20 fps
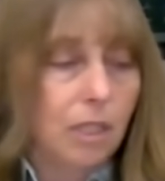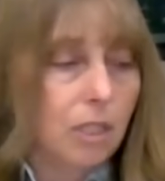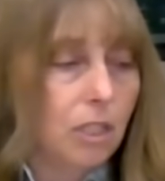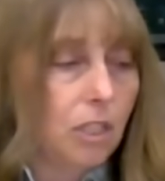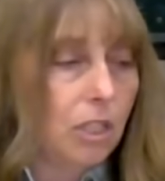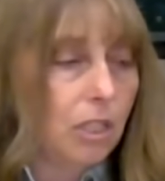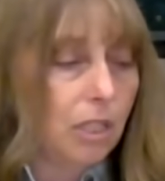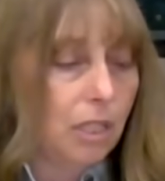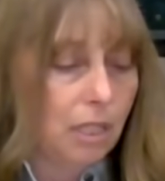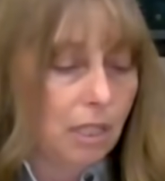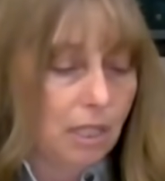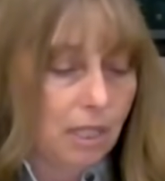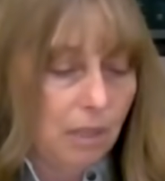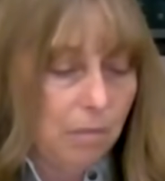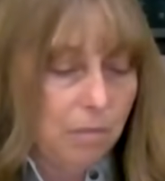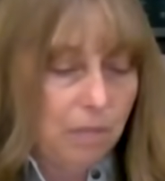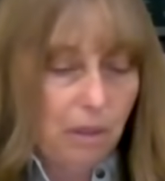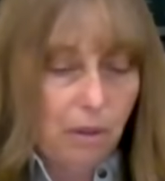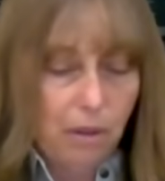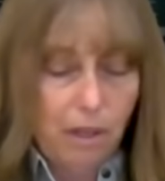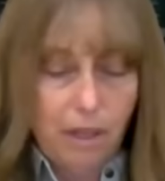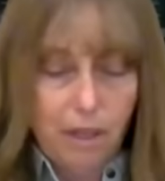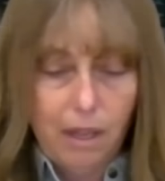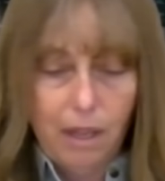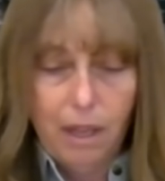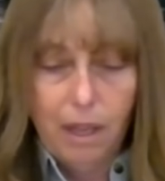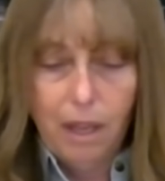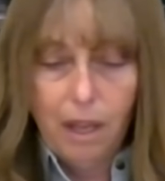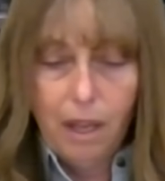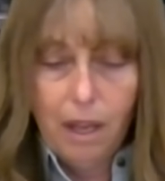and she sent me
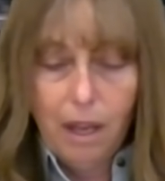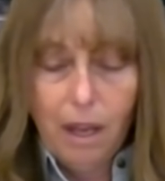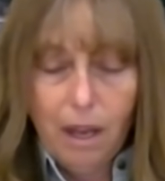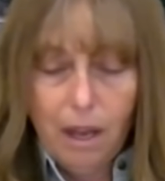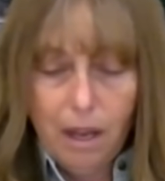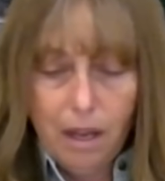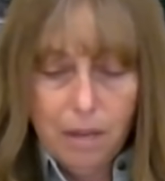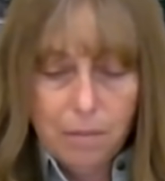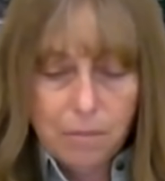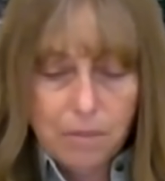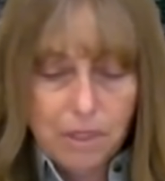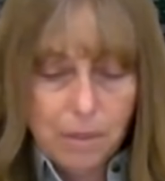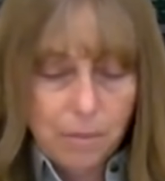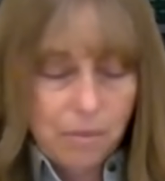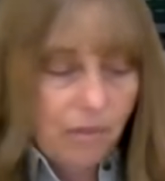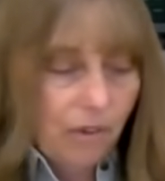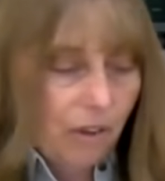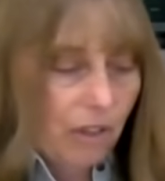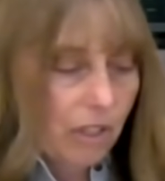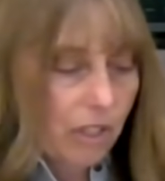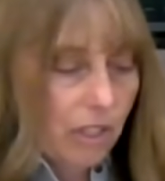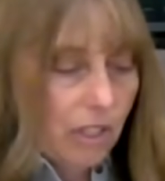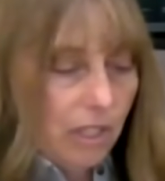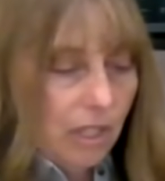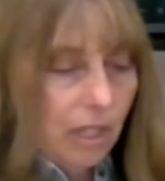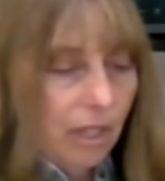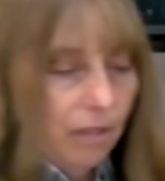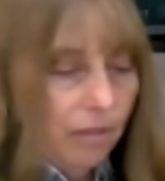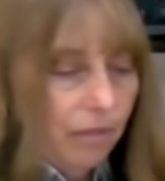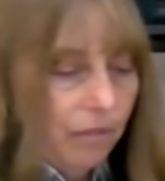some of her
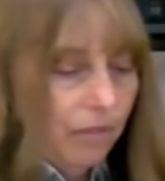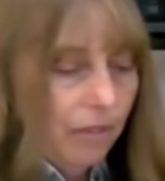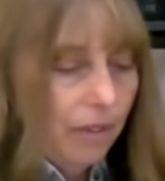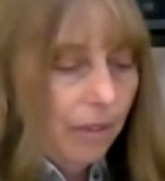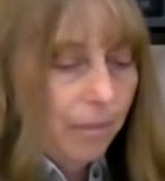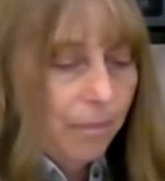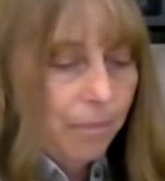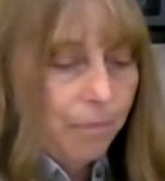stuff.